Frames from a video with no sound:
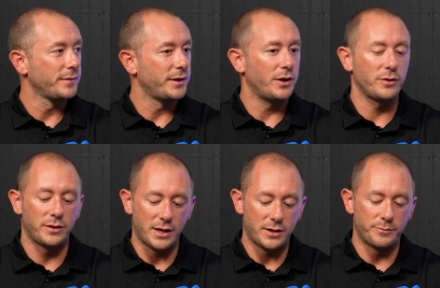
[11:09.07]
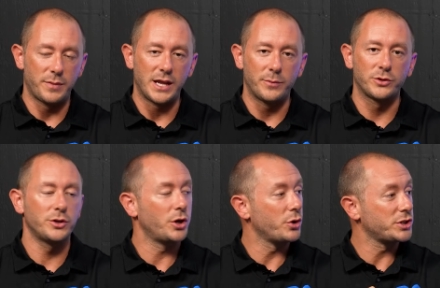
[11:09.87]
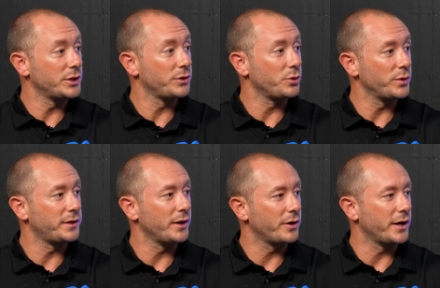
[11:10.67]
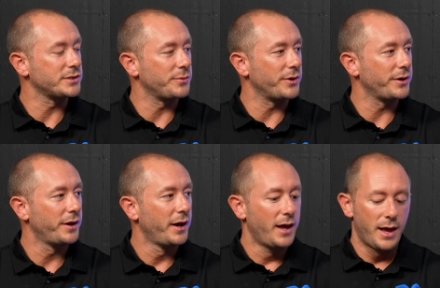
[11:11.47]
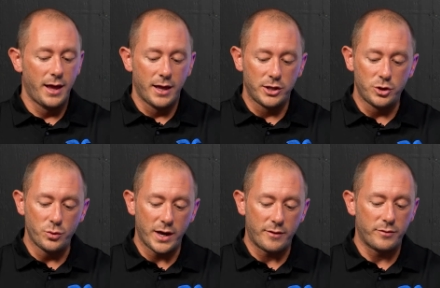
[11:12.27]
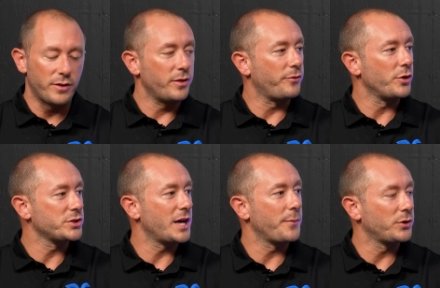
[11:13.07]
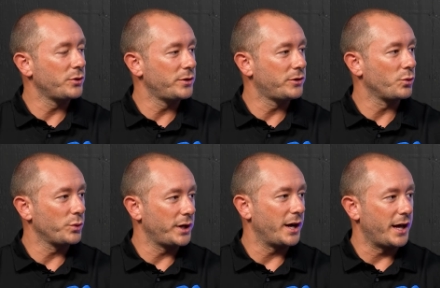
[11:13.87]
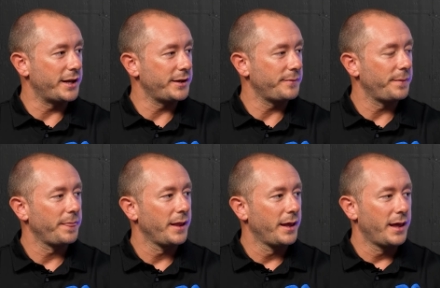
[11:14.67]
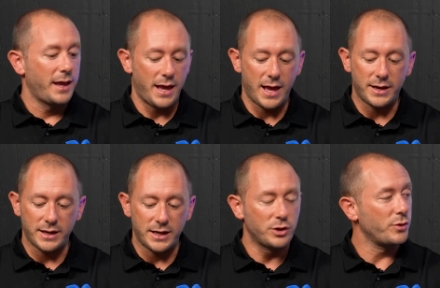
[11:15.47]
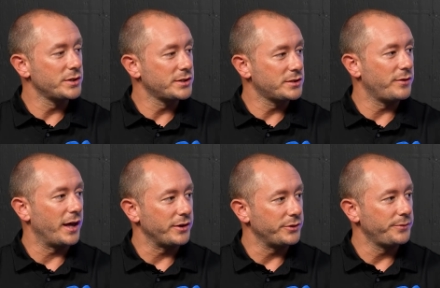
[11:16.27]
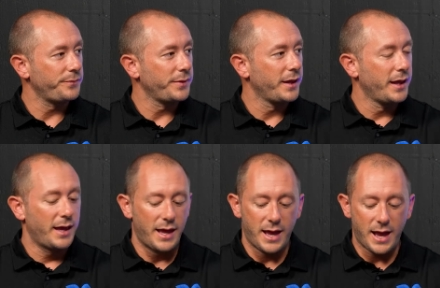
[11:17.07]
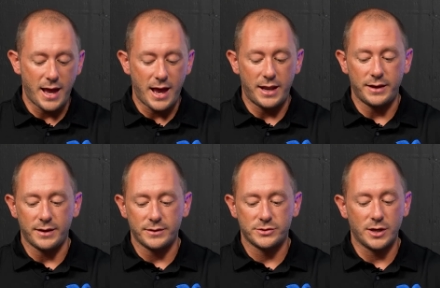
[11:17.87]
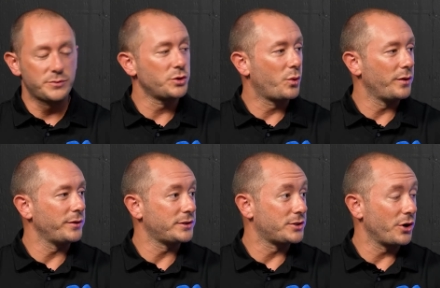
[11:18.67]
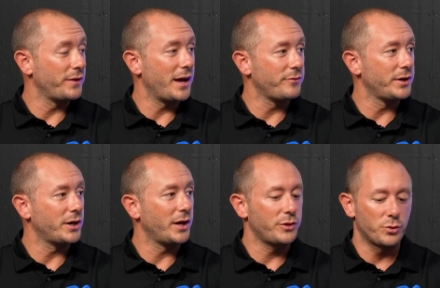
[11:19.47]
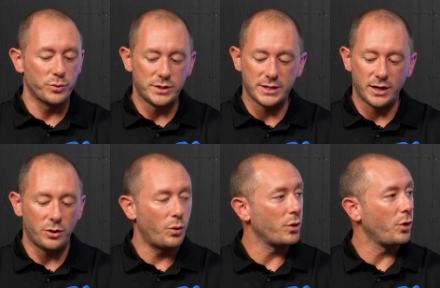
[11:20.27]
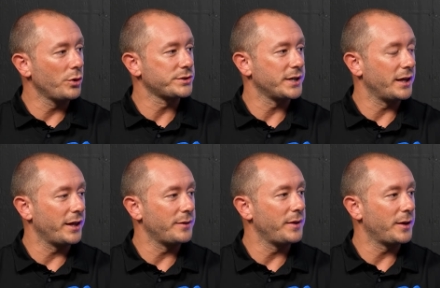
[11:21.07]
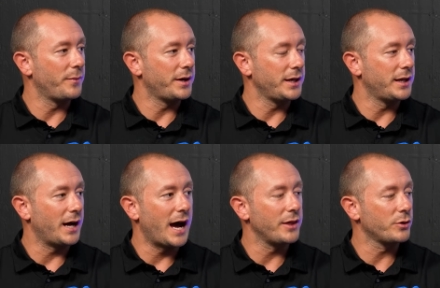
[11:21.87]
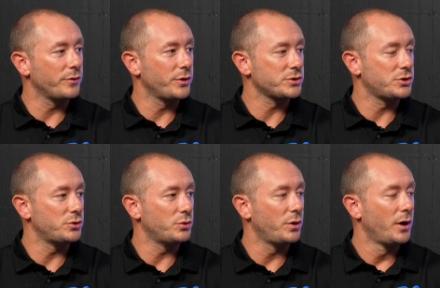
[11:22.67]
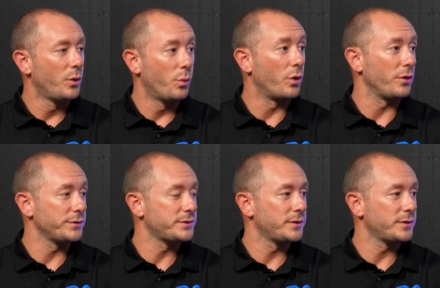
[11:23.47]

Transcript: You know, and been able to negotiate with the retail customer. You have the first opportunity to recon it and increase its value, and subsequently turn that vehicle either retail or wholesale and make money in either of those two worlds.